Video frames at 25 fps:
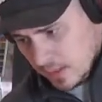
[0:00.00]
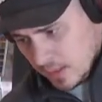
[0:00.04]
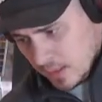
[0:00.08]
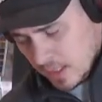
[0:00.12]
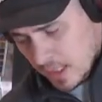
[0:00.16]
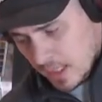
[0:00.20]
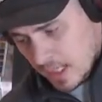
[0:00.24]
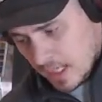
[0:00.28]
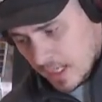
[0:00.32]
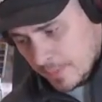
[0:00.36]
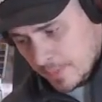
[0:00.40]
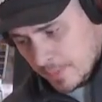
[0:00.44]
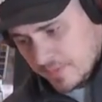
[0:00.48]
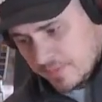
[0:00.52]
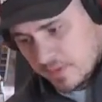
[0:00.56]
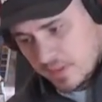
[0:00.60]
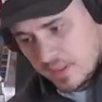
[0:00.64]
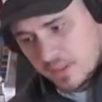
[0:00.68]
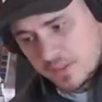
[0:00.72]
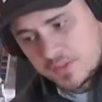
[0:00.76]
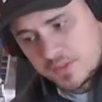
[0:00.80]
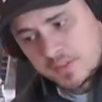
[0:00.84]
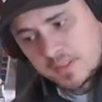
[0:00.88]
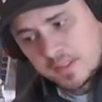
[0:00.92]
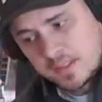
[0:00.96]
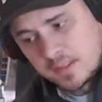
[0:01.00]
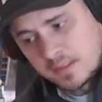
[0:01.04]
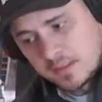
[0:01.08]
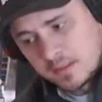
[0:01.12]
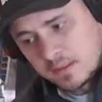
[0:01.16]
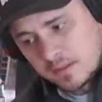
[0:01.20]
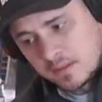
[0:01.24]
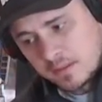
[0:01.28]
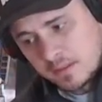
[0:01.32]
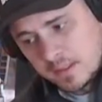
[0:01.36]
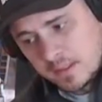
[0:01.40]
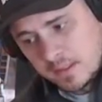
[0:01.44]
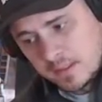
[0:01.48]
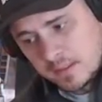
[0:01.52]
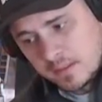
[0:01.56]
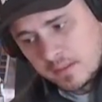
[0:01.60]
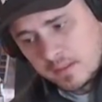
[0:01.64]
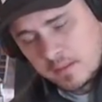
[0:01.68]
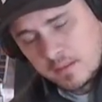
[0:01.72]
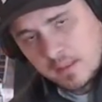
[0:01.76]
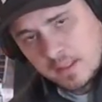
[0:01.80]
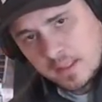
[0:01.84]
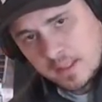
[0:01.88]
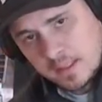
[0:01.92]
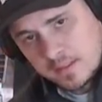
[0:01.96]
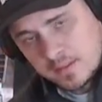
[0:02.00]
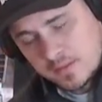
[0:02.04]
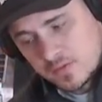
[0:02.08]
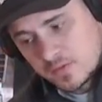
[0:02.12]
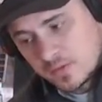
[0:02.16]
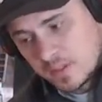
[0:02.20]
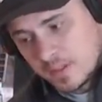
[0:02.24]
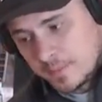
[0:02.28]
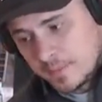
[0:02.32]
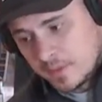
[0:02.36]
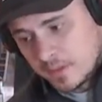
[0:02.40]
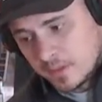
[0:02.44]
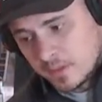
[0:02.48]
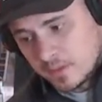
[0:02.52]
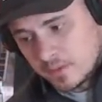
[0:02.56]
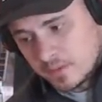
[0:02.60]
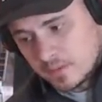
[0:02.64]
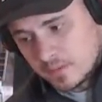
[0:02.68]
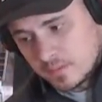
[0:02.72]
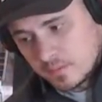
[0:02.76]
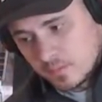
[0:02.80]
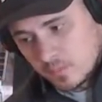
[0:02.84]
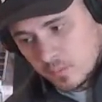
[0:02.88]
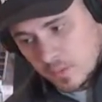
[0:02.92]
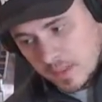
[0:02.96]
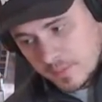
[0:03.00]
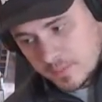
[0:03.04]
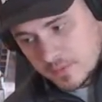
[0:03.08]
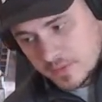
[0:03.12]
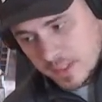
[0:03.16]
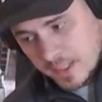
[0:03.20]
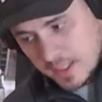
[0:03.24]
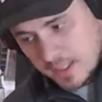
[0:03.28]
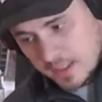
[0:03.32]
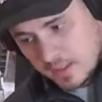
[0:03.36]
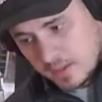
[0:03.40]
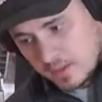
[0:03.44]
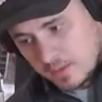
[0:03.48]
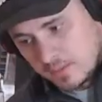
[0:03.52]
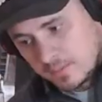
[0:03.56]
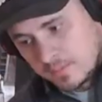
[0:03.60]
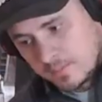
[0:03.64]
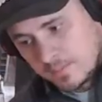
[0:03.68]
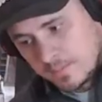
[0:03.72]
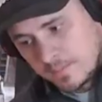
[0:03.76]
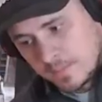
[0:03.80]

if you're interested in learning to stream your own web channel,